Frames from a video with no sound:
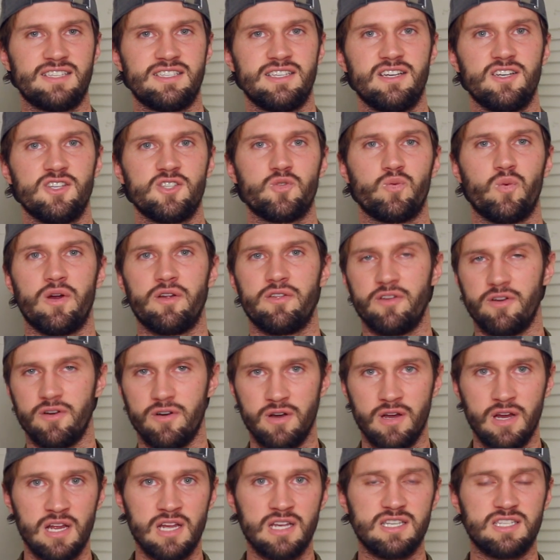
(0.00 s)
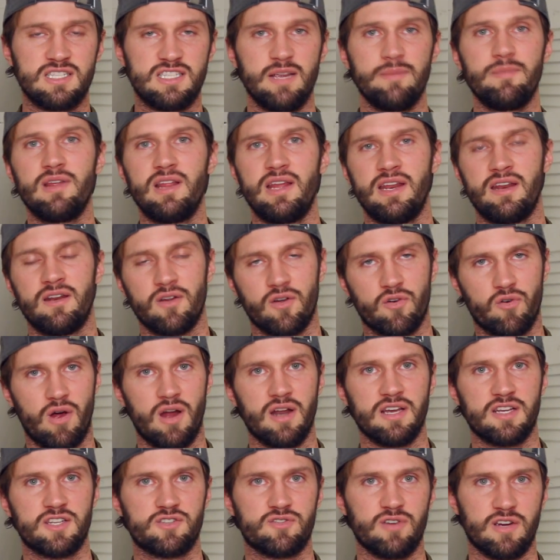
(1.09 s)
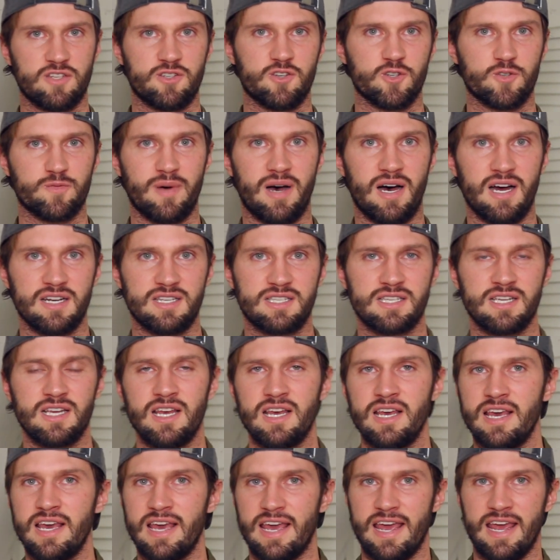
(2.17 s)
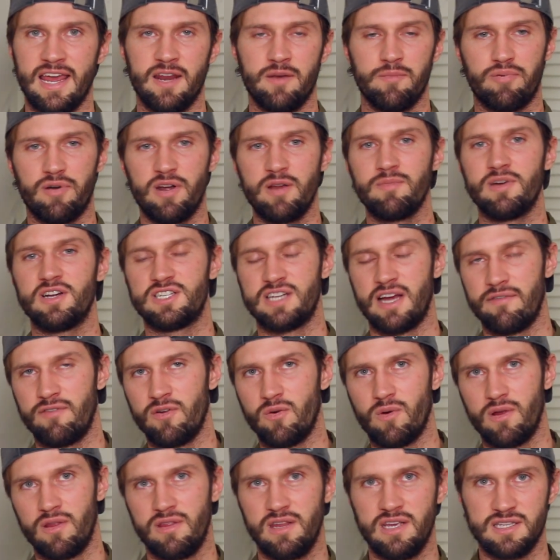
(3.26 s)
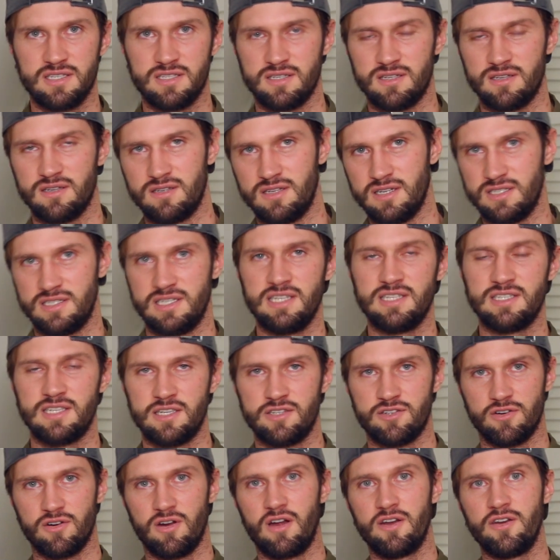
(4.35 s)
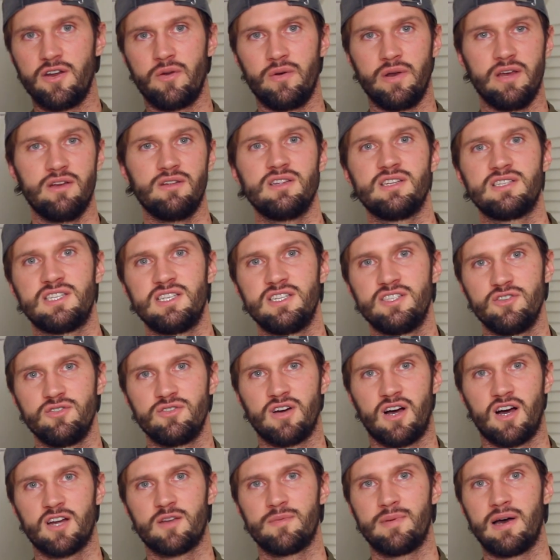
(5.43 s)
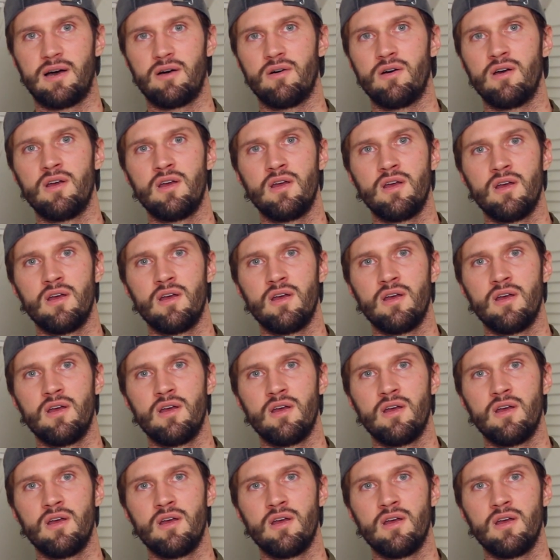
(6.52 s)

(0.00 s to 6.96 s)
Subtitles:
cells where they're stimulating a chronic stress response. And pretty much every one of these diseases or unknown illnesses you talked about